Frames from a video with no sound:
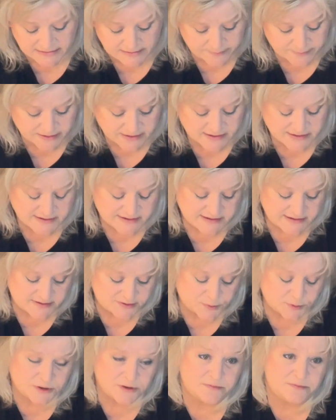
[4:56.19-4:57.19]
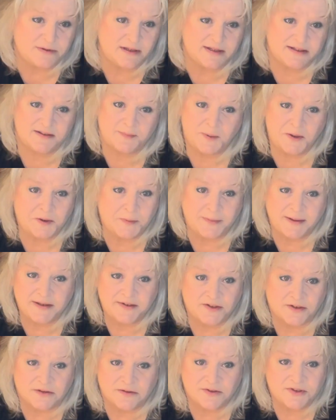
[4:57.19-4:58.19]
because these were experimental,